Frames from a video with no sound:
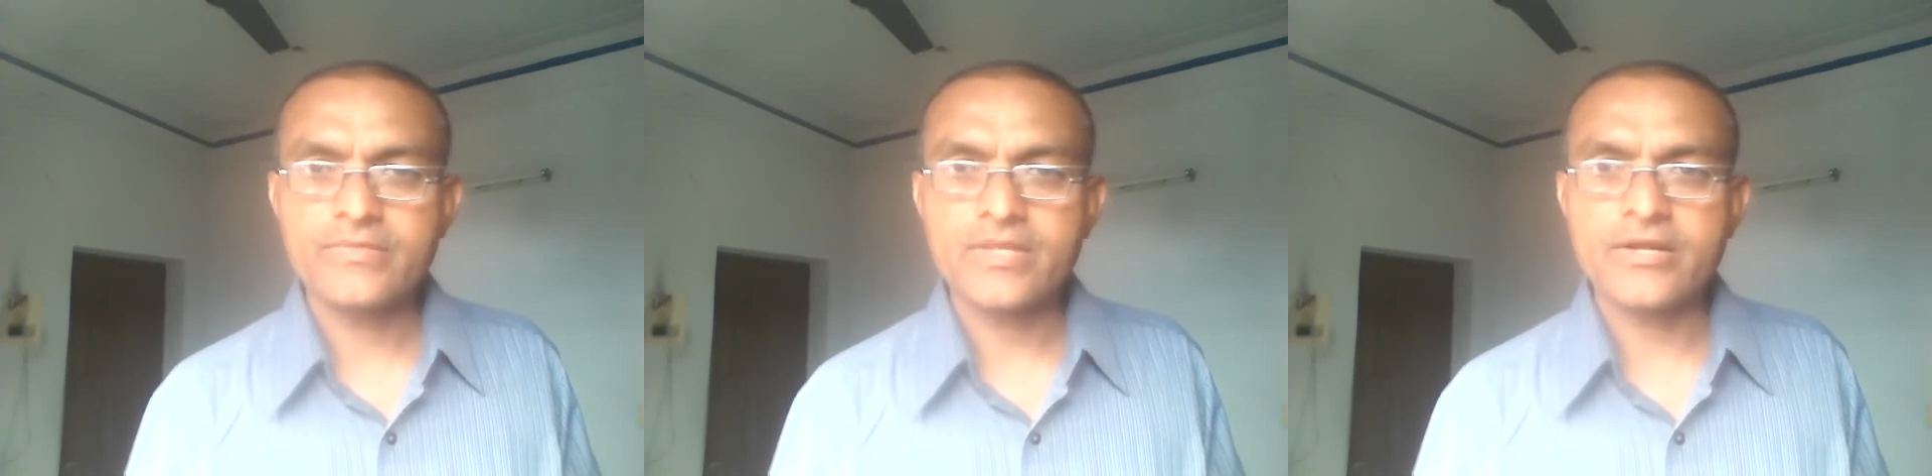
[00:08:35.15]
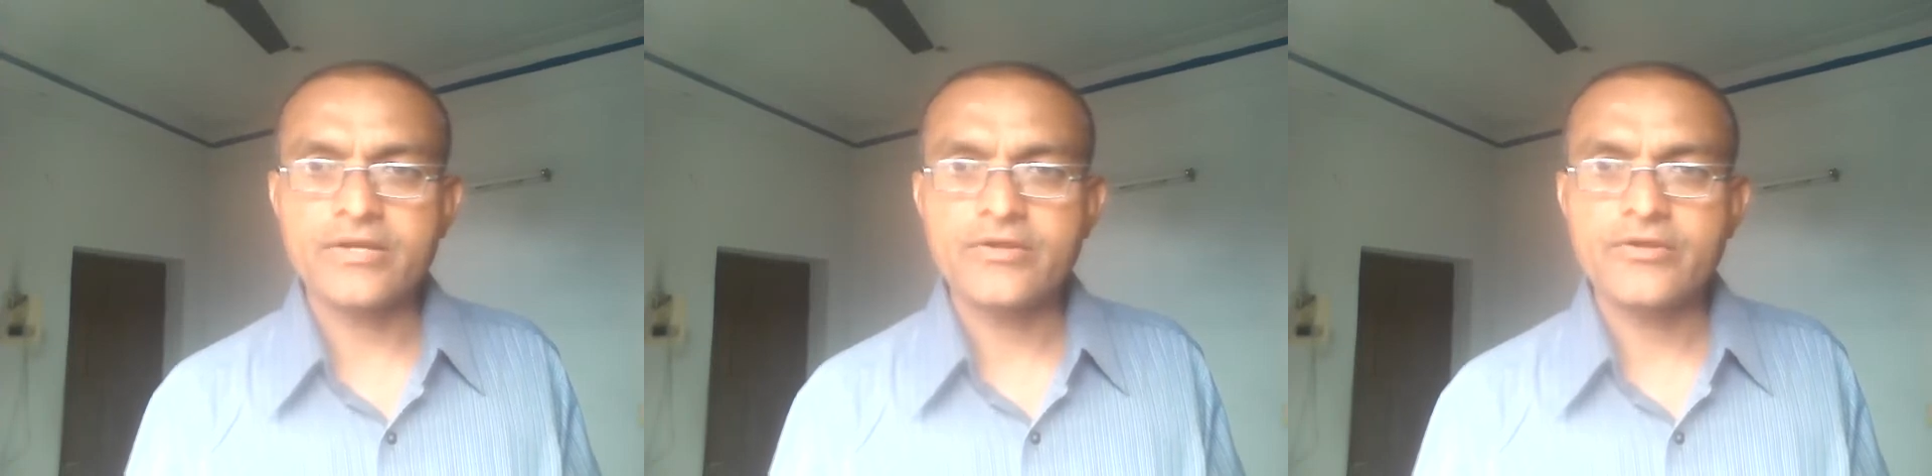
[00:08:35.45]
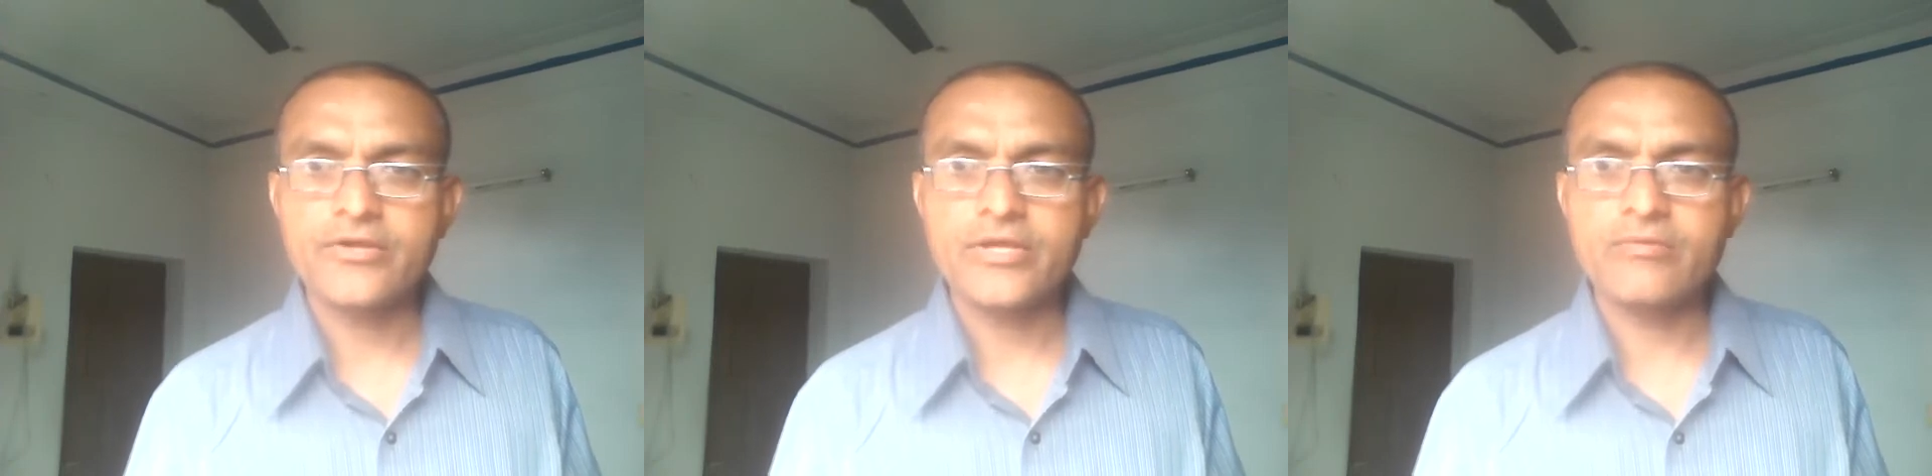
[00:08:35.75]
that
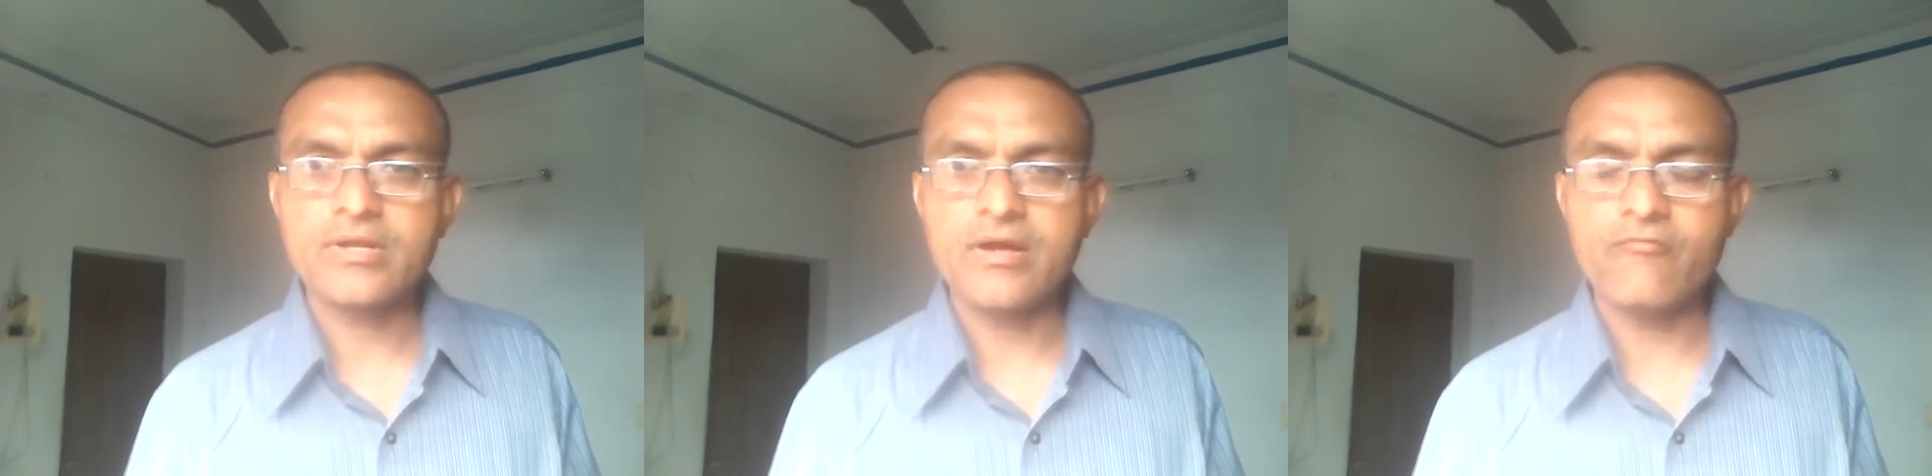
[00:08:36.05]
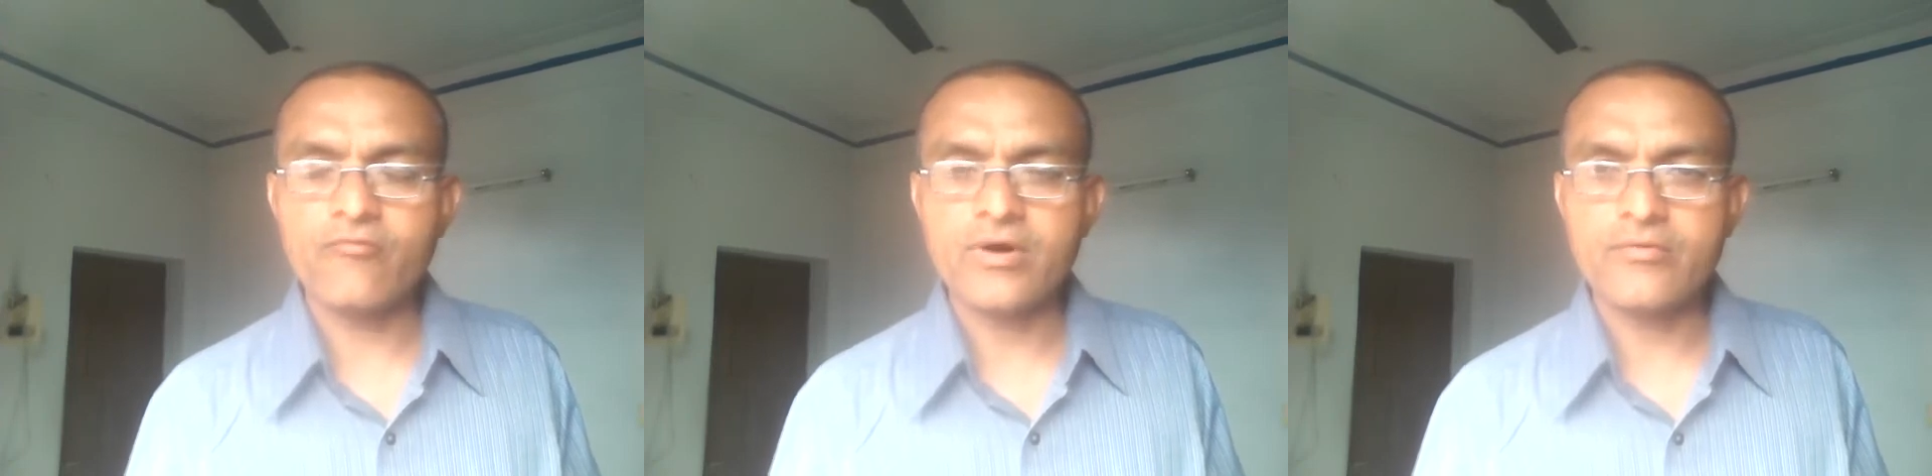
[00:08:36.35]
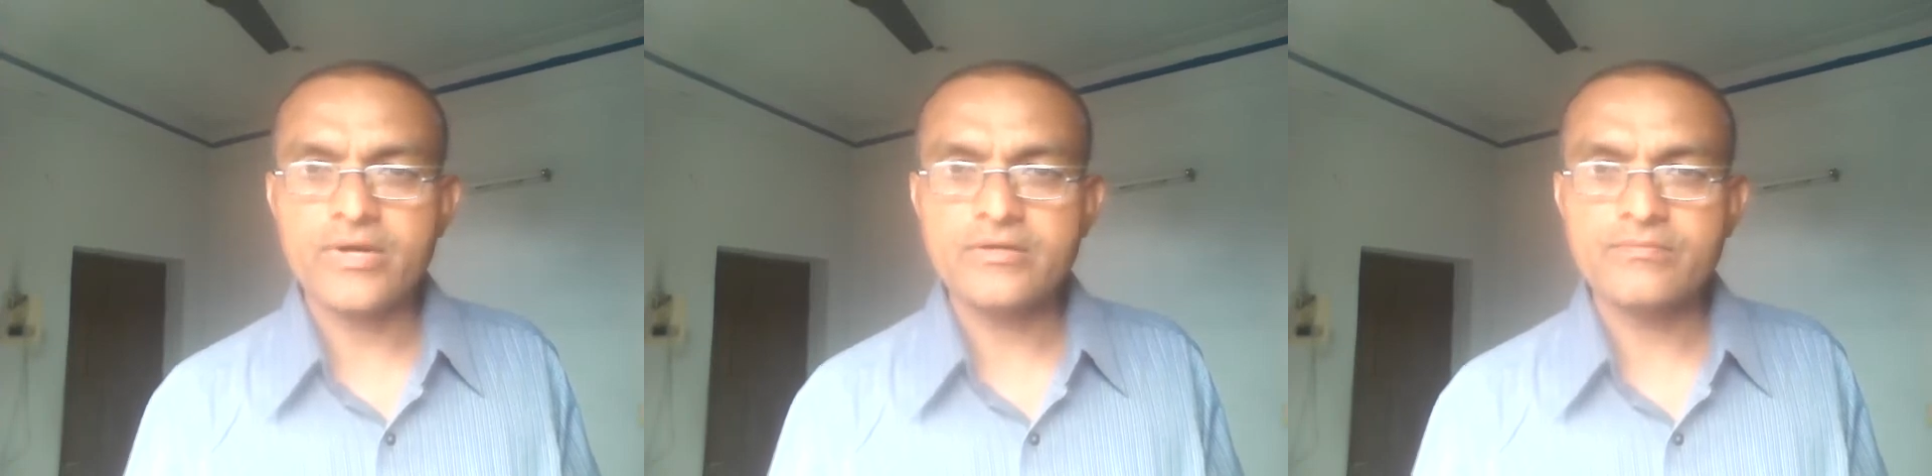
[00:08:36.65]
he will come
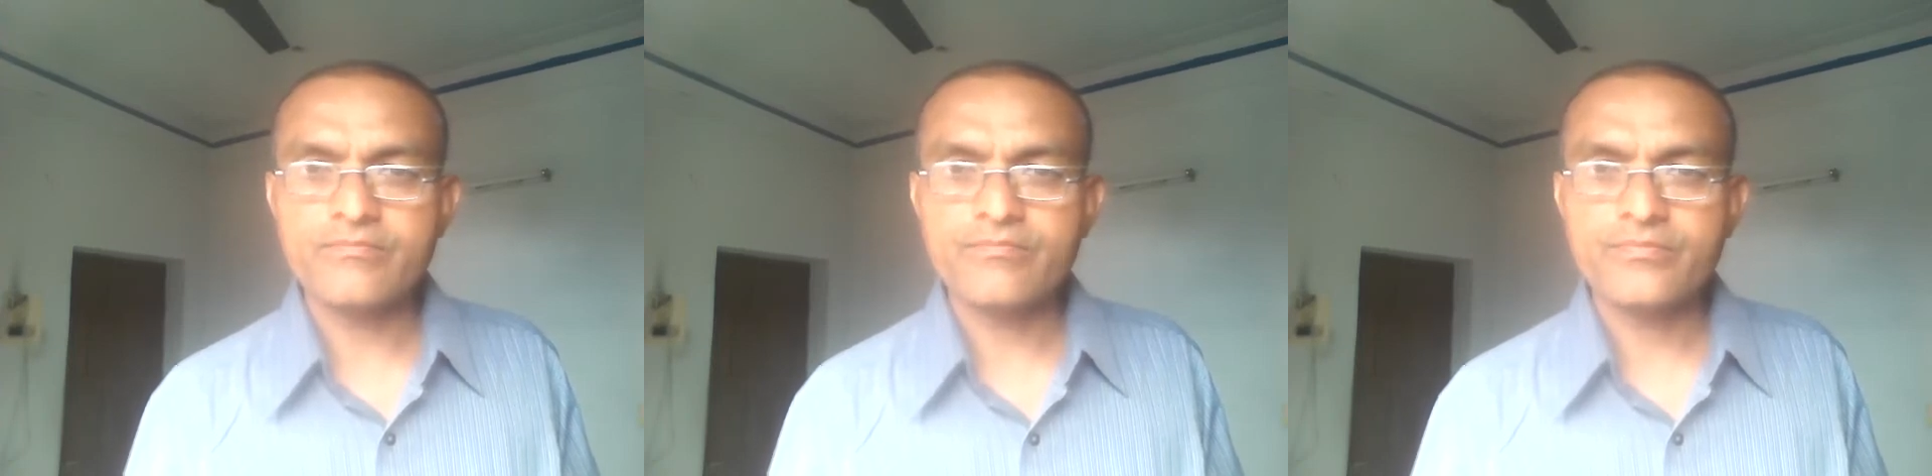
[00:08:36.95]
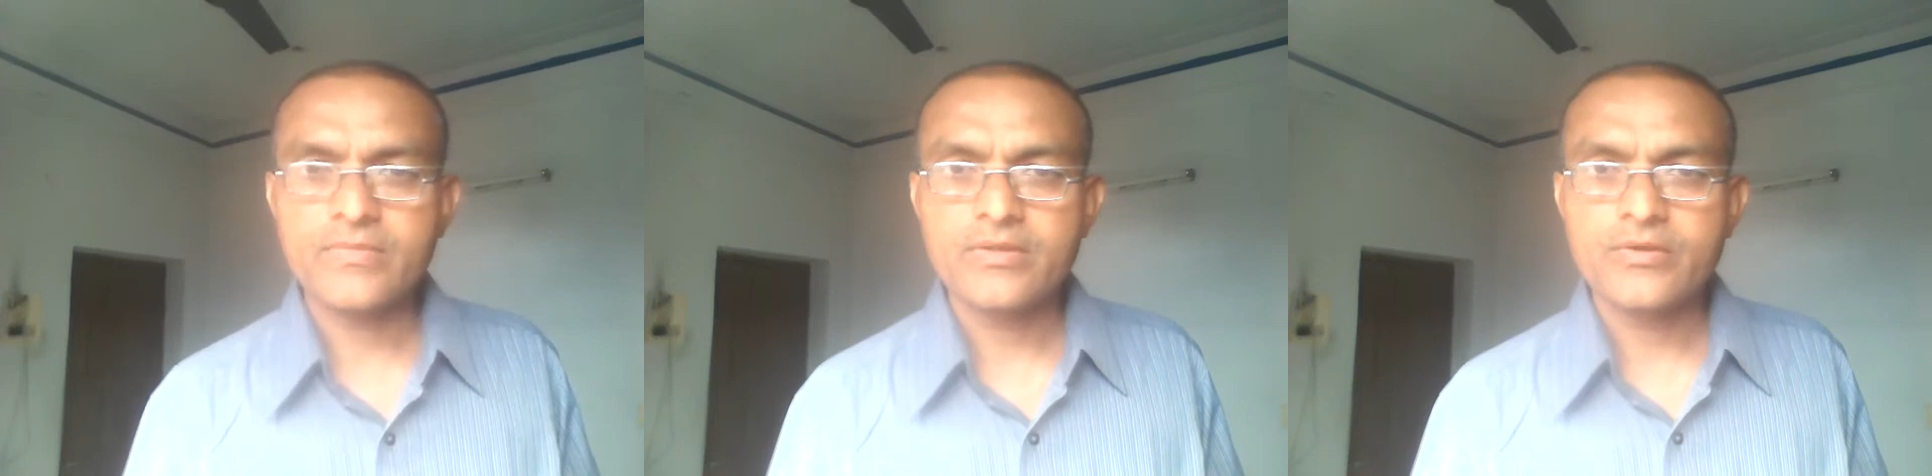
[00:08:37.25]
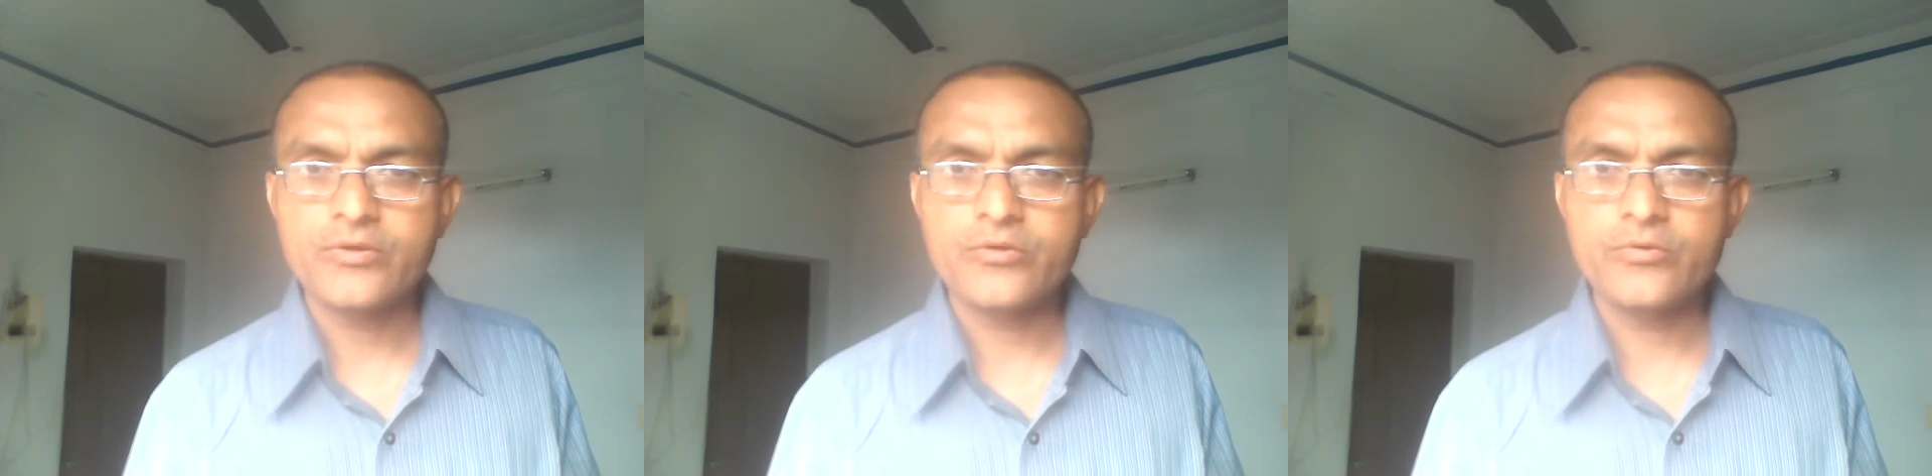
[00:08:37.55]
forward
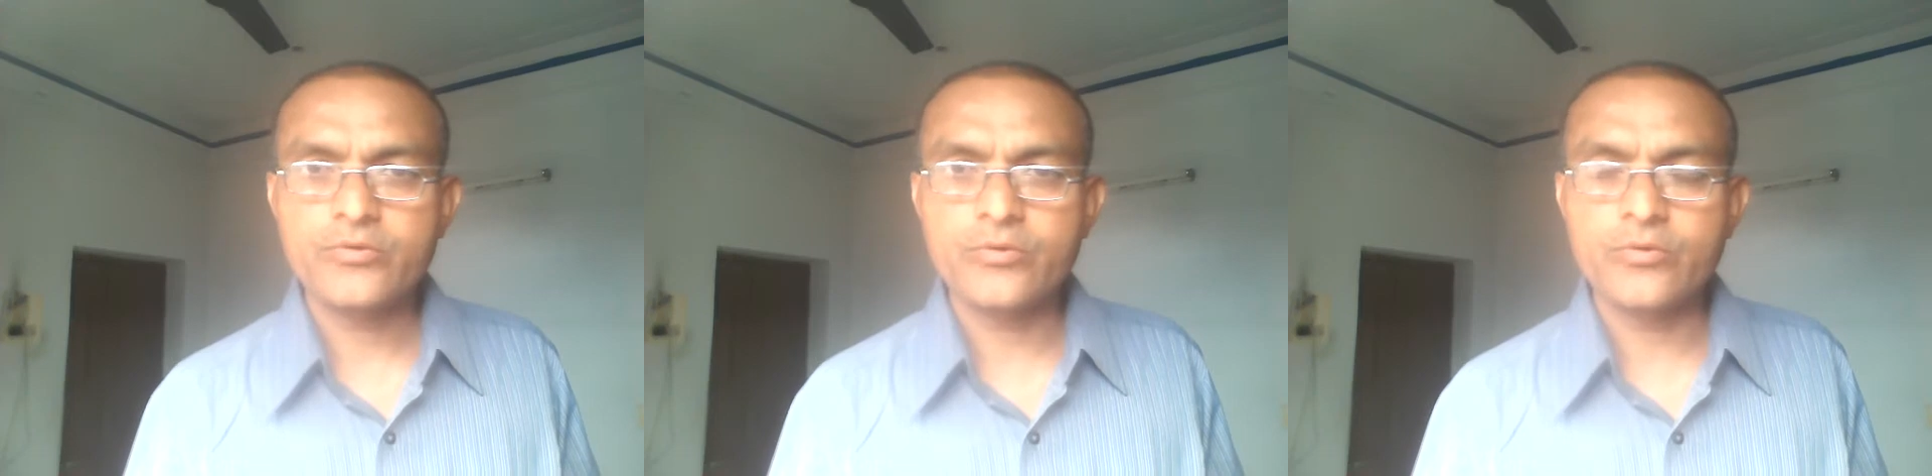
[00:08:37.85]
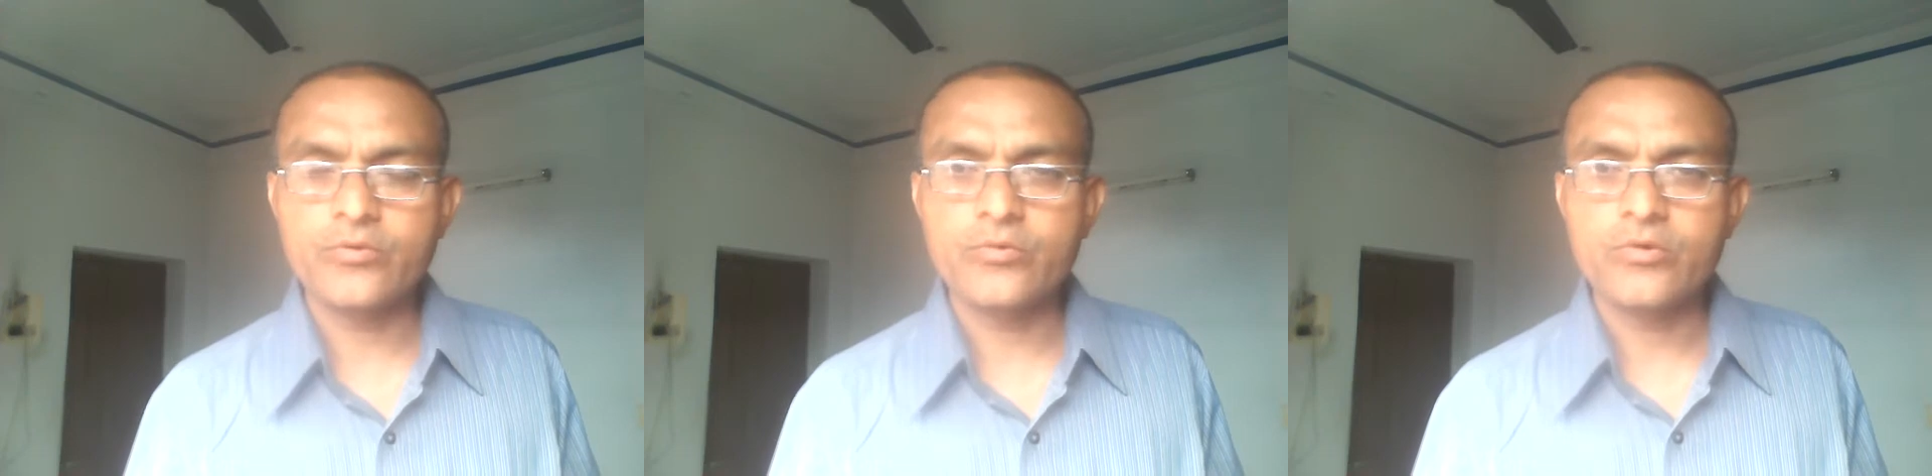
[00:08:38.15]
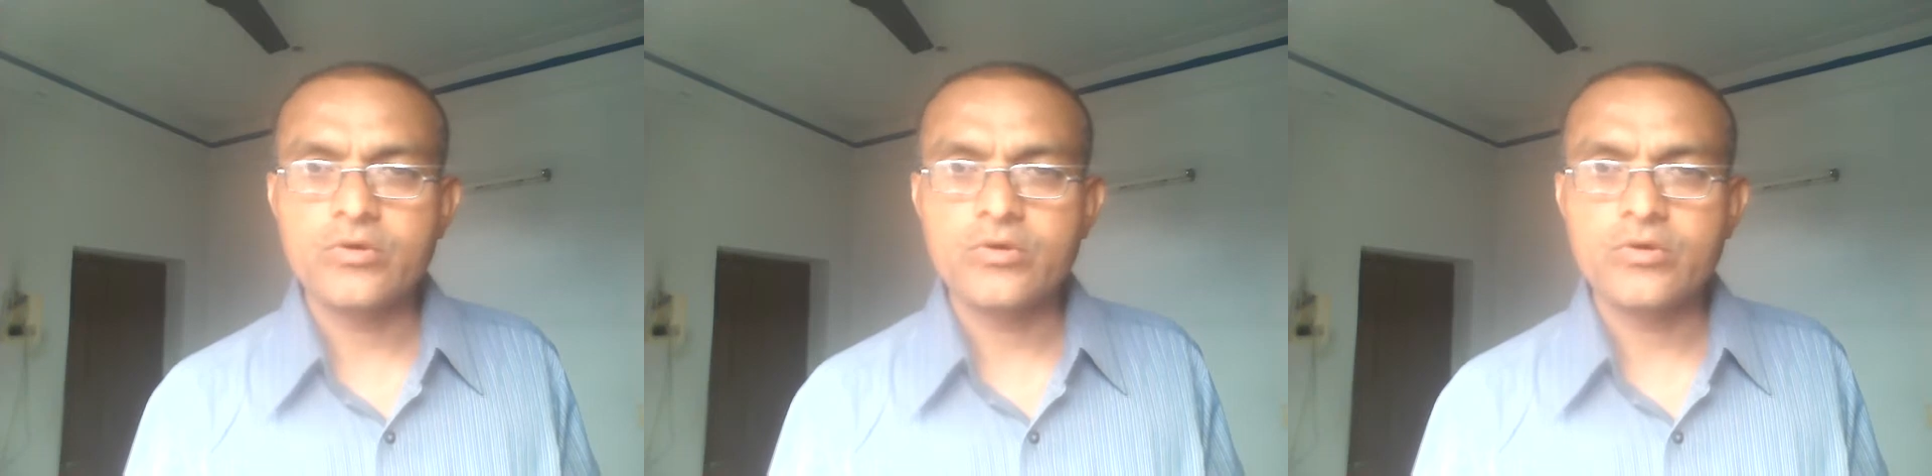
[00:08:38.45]
to